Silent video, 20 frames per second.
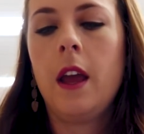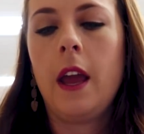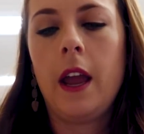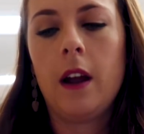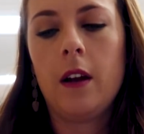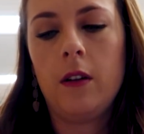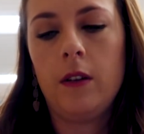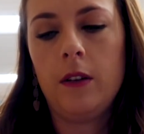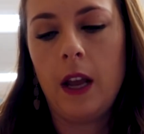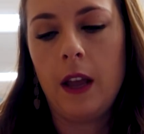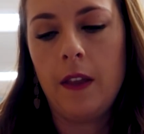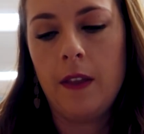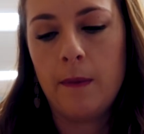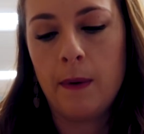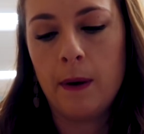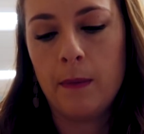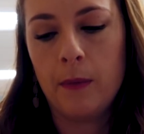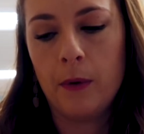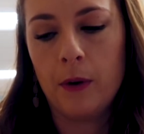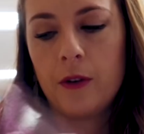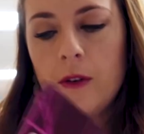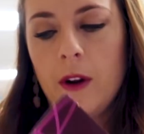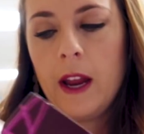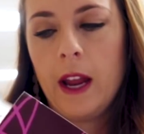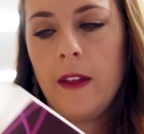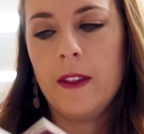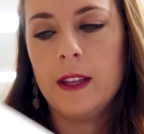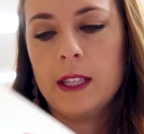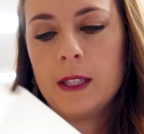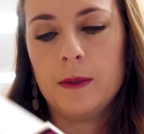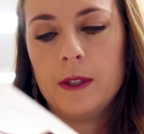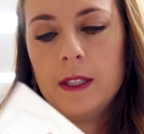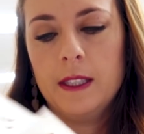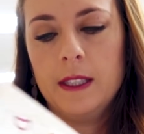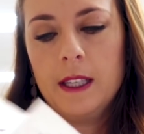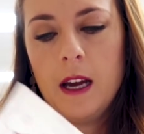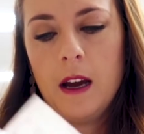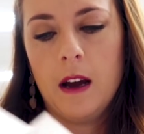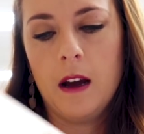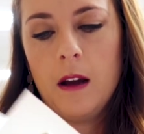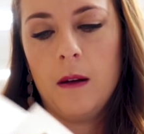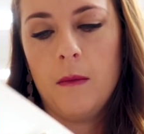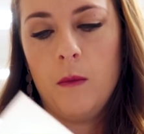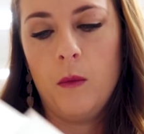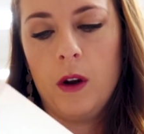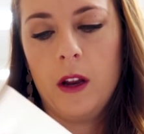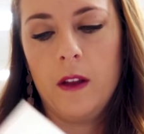Harold and the Purple Crayon. This was um,